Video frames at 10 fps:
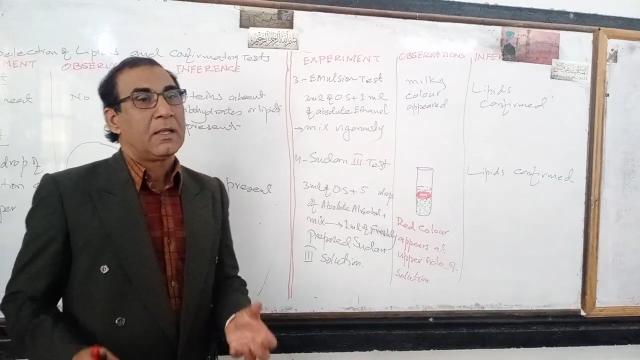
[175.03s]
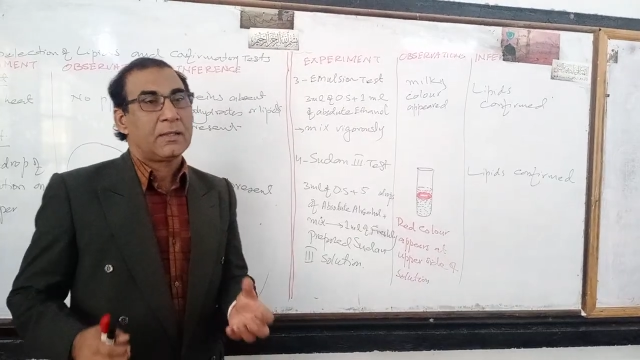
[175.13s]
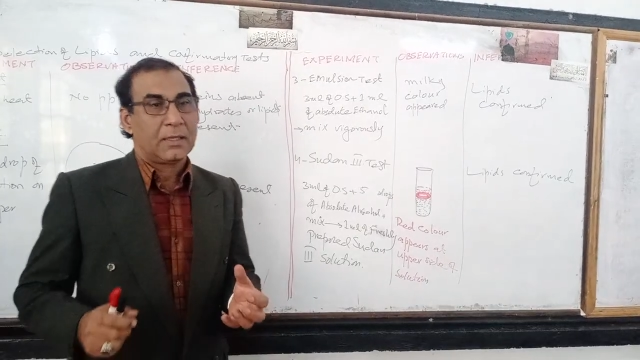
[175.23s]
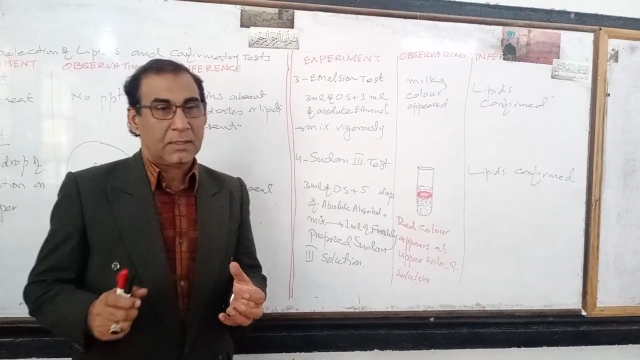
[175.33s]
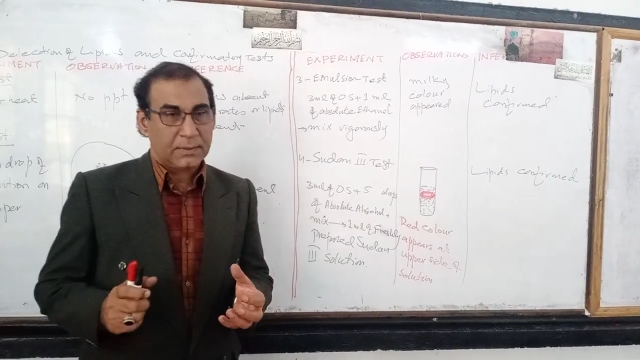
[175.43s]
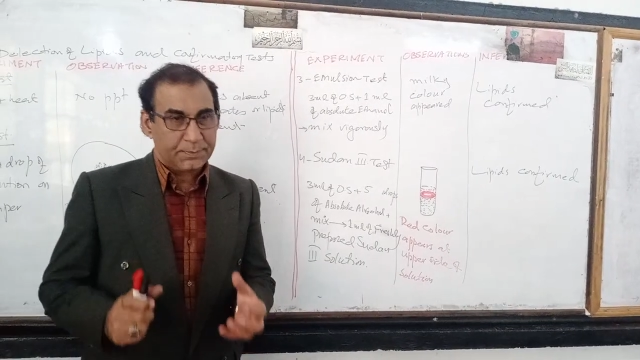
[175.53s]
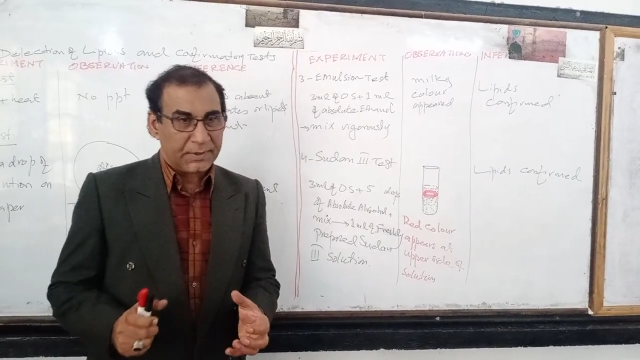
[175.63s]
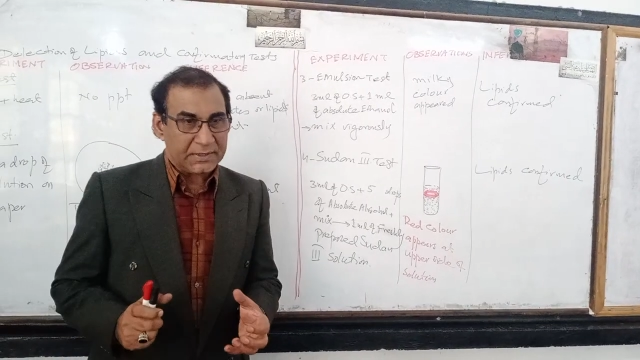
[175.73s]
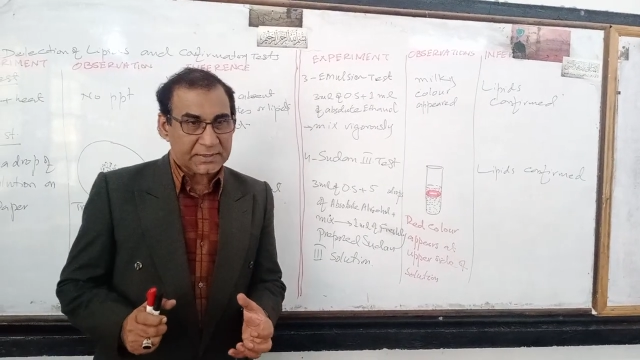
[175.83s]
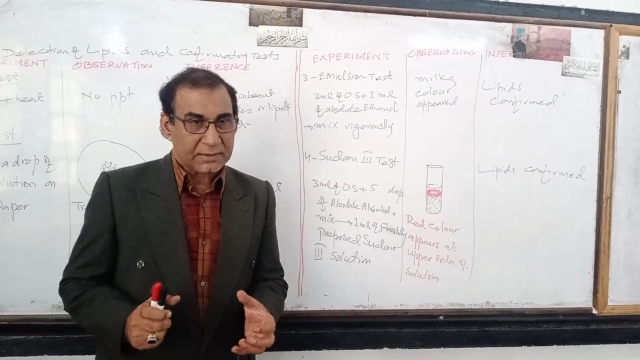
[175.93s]
the
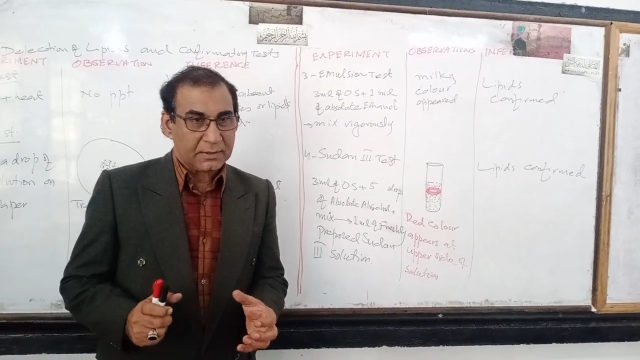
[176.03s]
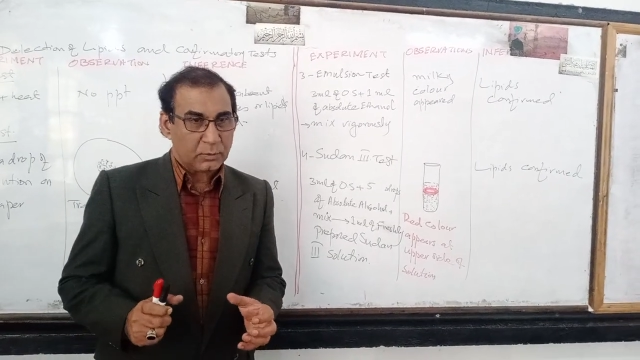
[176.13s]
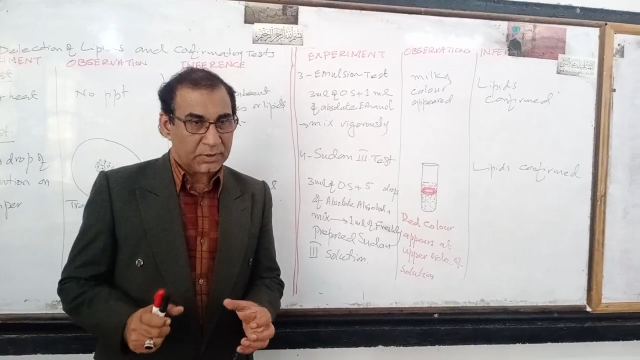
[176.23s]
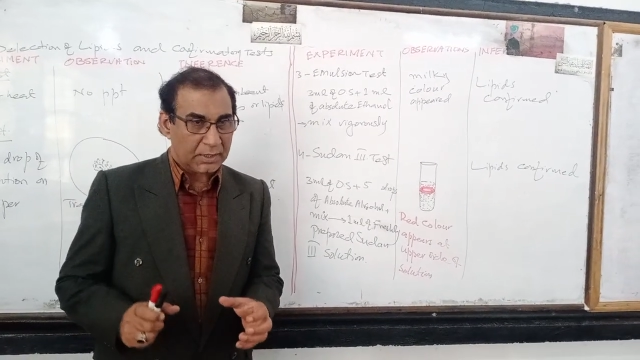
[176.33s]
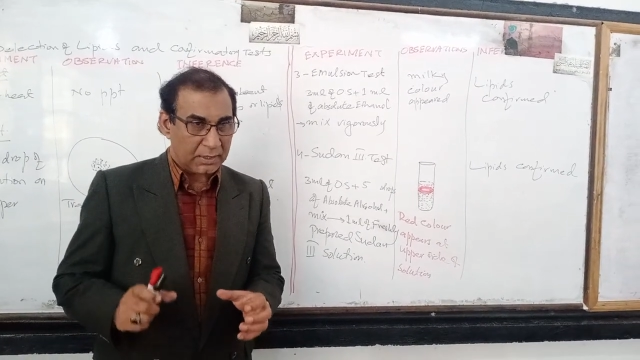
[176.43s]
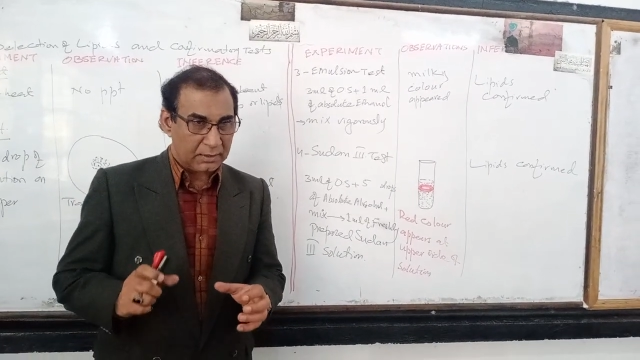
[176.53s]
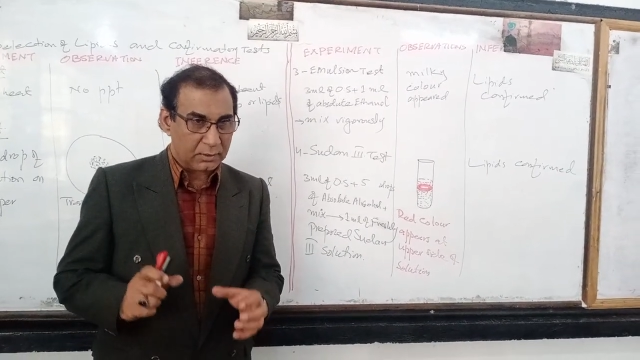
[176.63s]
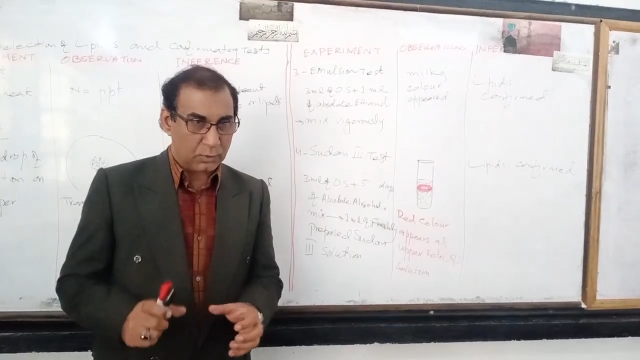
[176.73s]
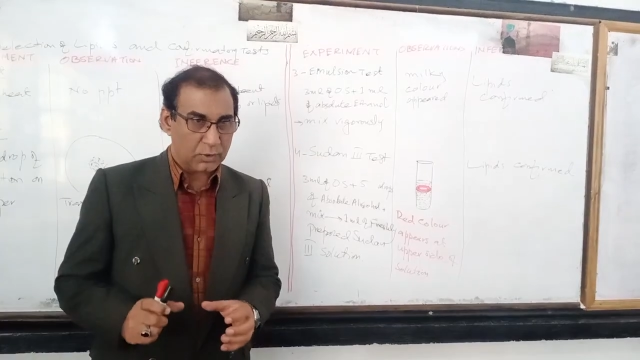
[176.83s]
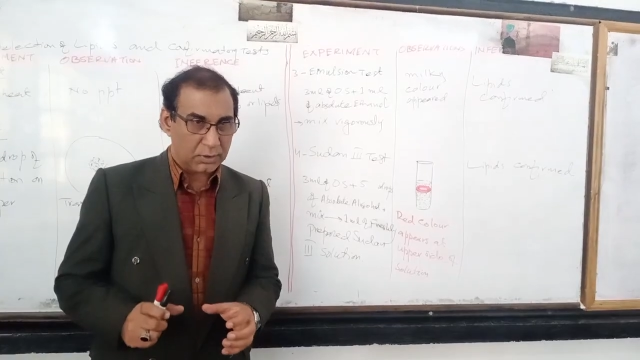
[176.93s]
lipids with
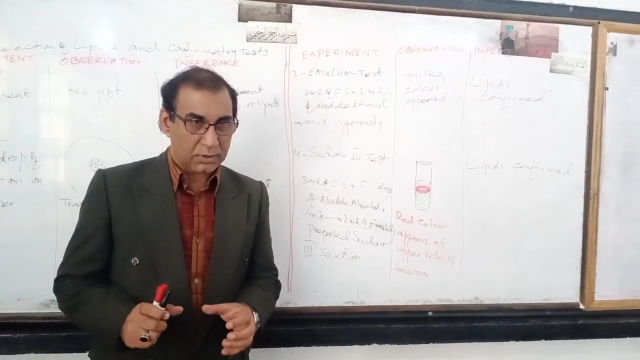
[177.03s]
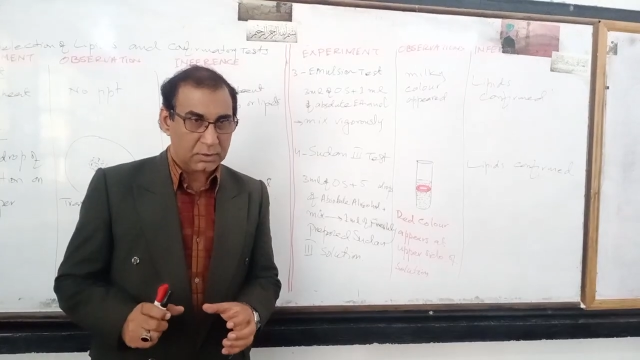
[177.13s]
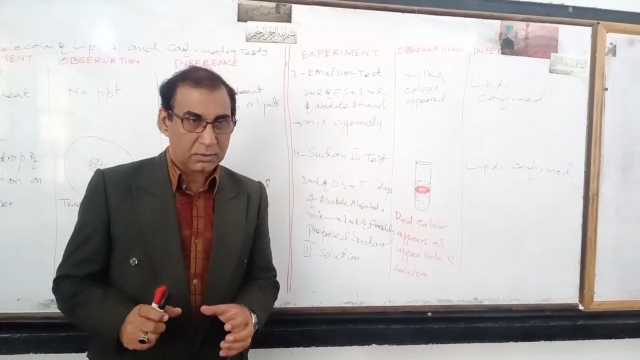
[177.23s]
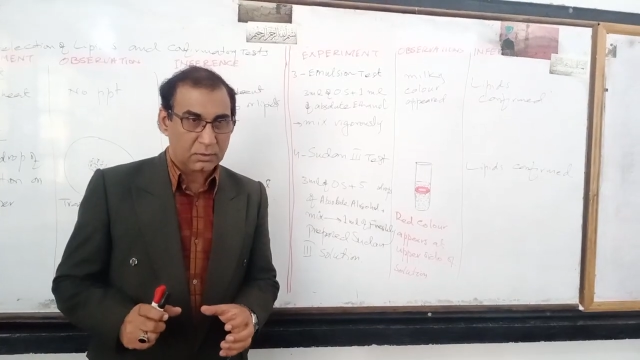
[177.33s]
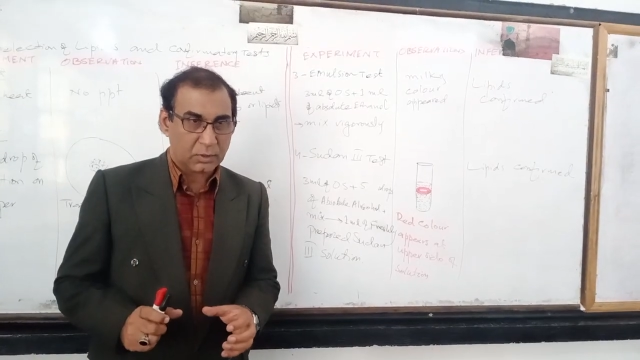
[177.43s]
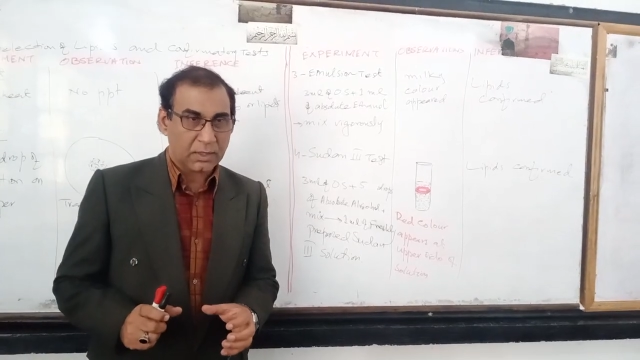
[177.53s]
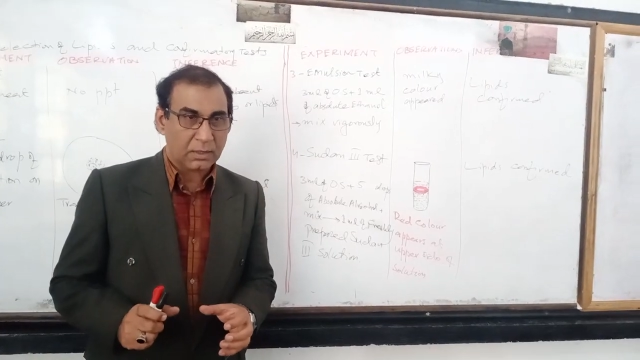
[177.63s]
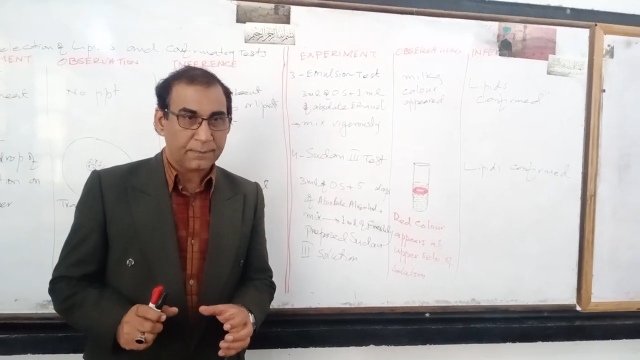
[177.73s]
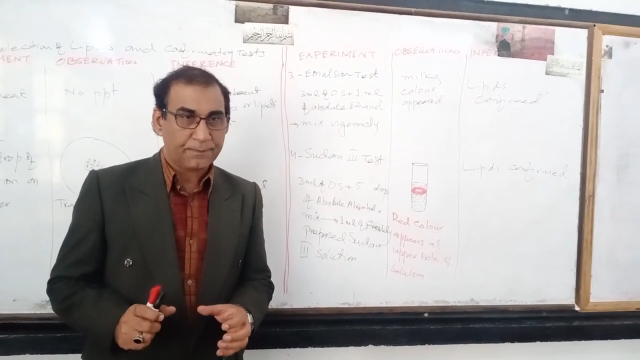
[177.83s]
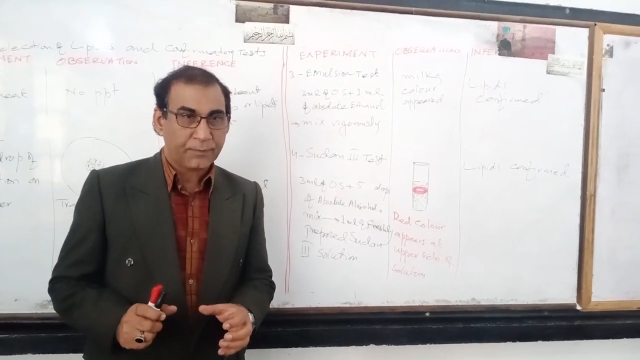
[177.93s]
alcohol.
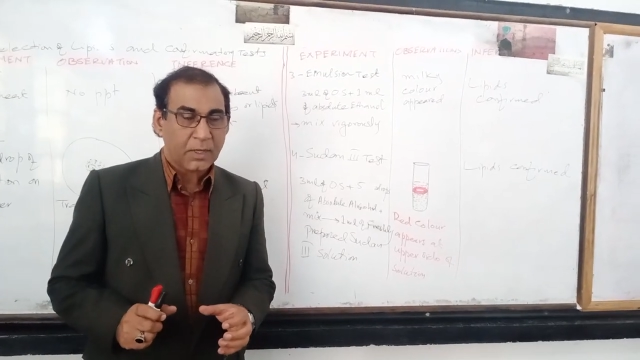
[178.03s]
Okay.